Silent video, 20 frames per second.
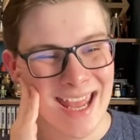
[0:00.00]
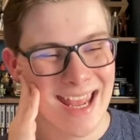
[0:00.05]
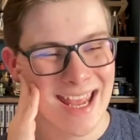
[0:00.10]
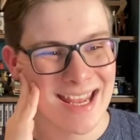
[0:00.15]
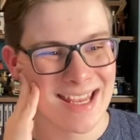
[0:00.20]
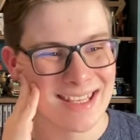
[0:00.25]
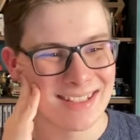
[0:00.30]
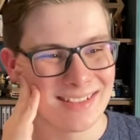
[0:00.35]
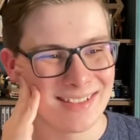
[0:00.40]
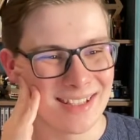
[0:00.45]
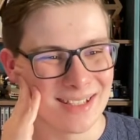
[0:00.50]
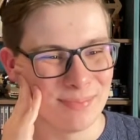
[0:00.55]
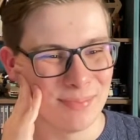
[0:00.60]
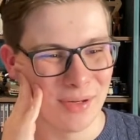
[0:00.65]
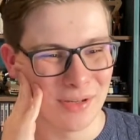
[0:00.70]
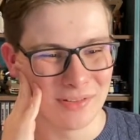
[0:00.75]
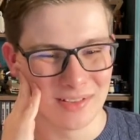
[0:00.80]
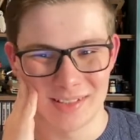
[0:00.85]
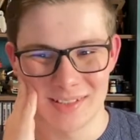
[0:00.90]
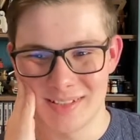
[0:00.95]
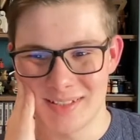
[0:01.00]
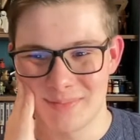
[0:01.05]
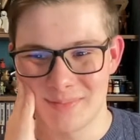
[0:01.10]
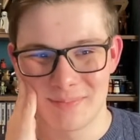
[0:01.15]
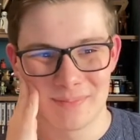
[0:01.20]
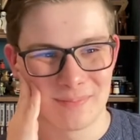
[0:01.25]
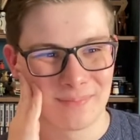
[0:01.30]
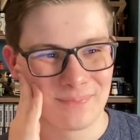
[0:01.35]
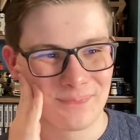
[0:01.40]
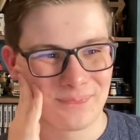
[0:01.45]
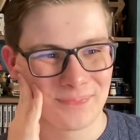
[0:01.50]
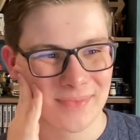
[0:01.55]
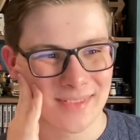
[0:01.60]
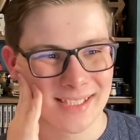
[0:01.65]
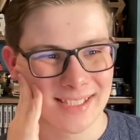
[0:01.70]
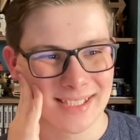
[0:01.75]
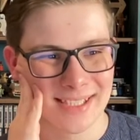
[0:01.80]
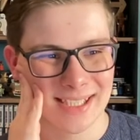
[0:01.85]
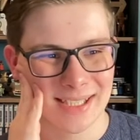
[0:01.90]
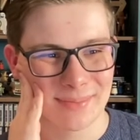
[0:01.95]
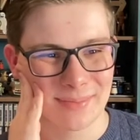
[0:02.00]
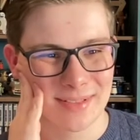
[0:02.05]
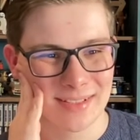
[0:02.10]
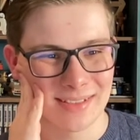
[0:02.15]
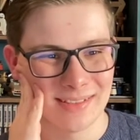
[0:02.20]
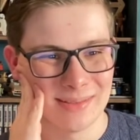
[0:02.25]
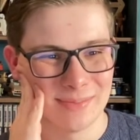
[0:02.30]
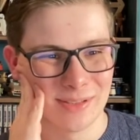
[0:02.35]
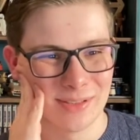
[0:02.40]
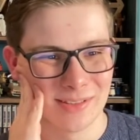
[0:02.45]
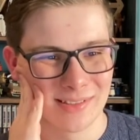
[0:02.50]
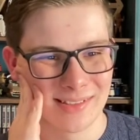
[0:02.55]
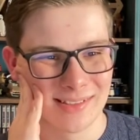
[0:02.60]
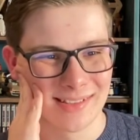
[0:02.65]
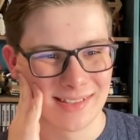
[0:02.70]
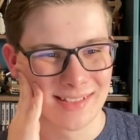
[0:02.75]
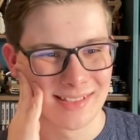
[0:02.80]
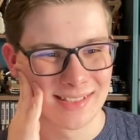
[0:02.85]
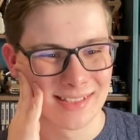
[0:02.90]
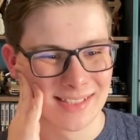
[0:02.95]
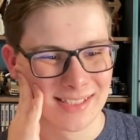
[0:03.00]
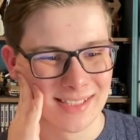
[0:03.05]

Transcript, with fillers: It's just bonkers, absolutely bonkers.